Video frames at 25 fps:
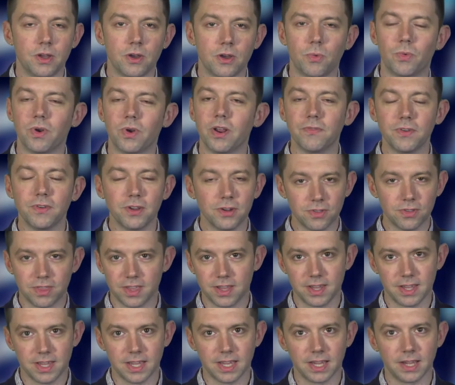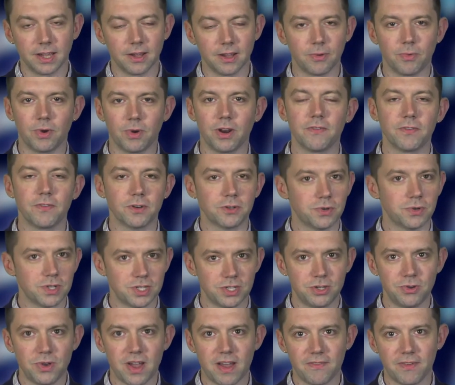Whatever you're thinking, whatever
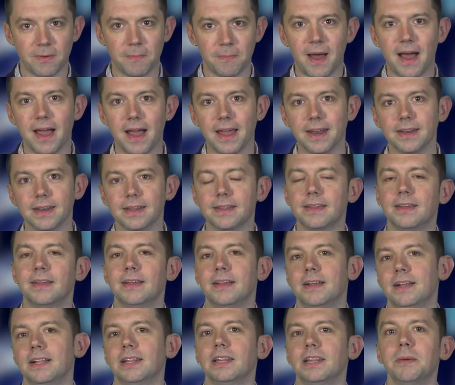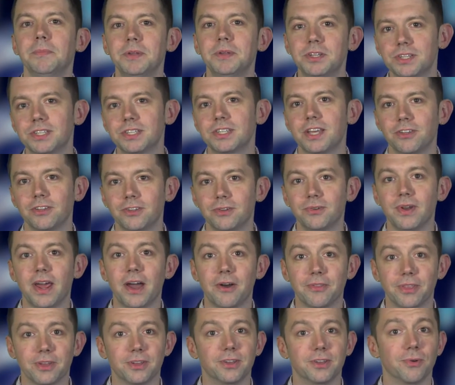twist you have in mind, let me just tell you now
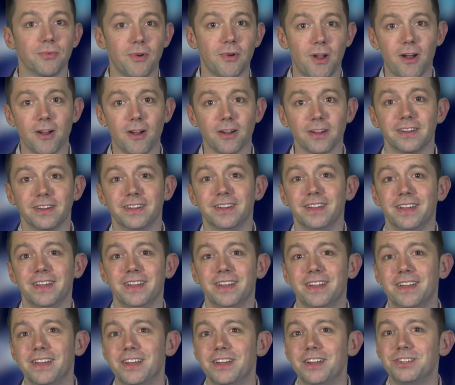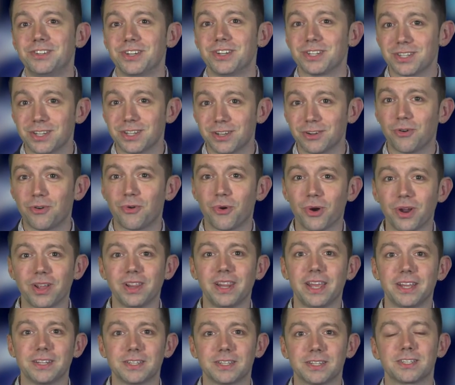that you're wrong. Jessica Khoury
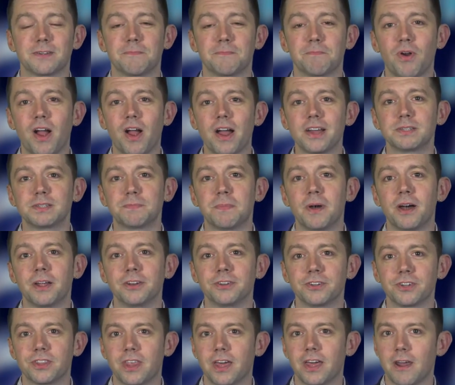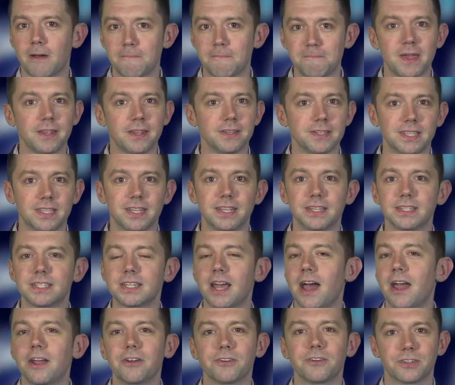lands a surprise punch that upends the
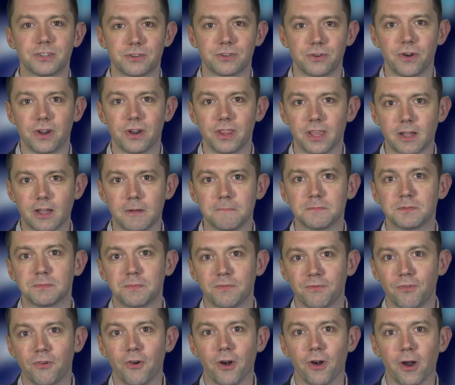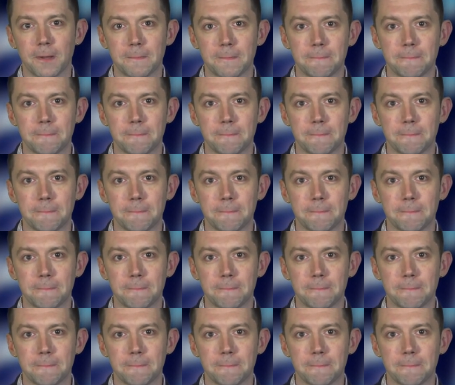entire story that comes before it.